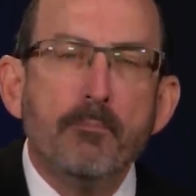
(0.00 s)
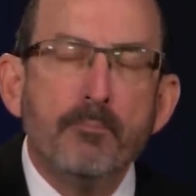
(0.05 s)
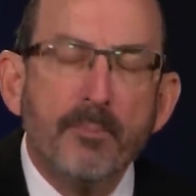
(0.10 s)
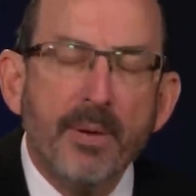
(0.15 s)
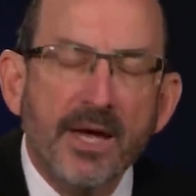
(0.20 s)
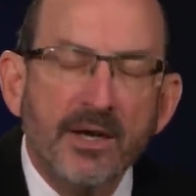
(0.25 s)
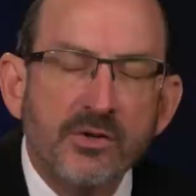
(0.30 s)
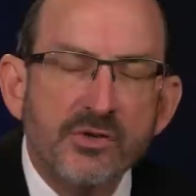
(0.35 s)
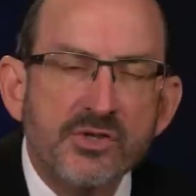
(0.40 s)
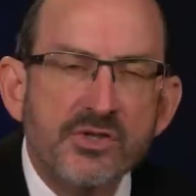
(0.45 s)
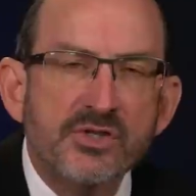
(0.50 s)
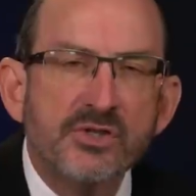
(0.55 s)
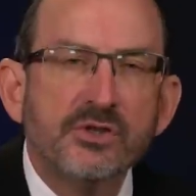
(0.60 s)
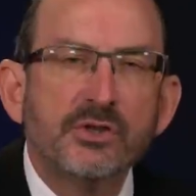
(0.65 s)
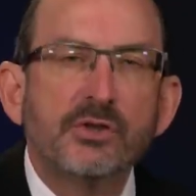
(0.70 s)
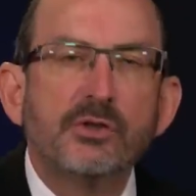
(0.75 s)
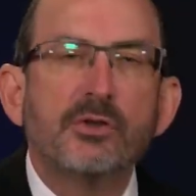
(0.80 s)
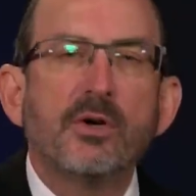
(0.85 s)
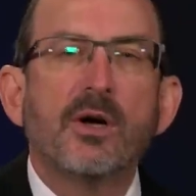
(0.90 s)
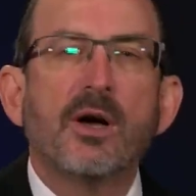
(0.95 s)

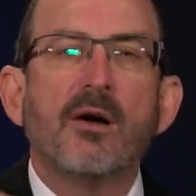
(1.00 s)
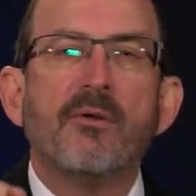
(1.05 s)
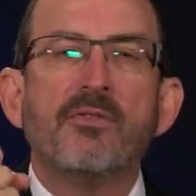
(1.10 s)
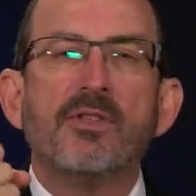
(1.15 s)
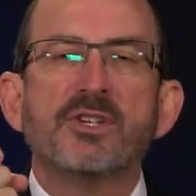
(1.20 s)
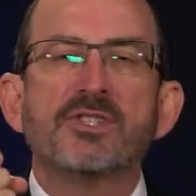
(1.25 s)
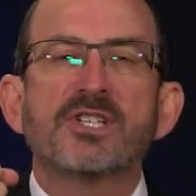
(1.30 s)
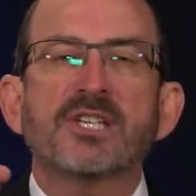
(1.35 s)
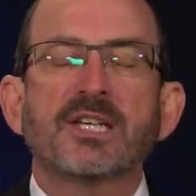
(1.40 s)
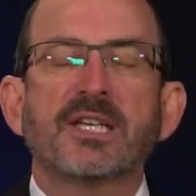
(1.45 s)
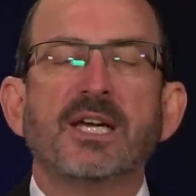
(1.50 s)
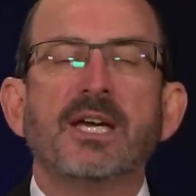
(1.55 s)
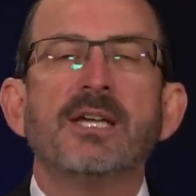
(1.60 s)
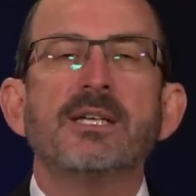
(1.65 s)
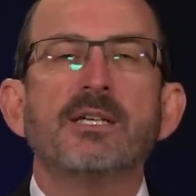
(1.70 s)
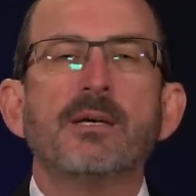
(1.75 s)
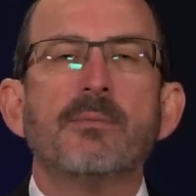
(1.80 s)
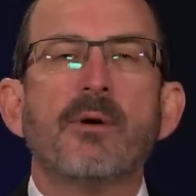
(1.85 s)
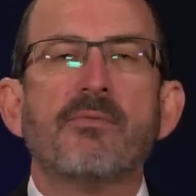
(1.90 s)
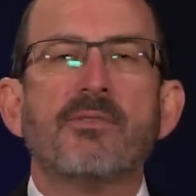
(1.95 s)
pedestal of this
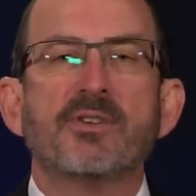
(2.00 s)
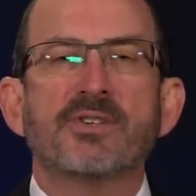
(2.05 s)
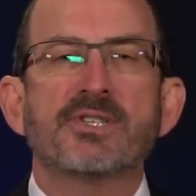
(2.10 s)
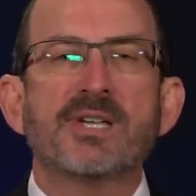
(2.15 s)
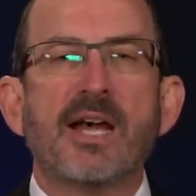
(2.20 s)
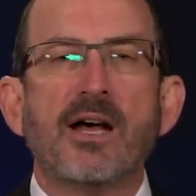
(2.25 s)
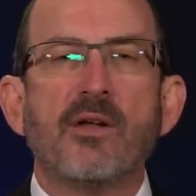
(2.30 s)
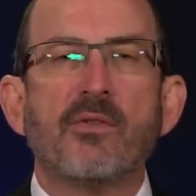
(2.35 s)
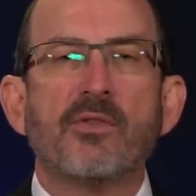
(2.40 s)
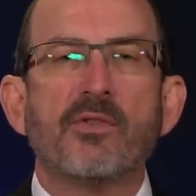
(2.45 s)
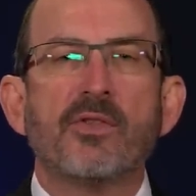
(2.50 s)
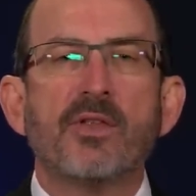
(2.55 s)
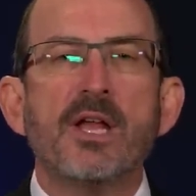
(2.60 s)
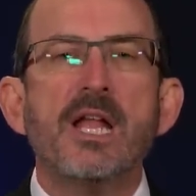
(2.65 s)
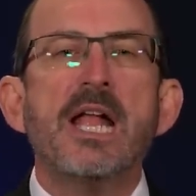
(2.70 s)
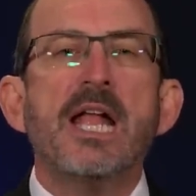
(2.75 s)
kingdom of the south.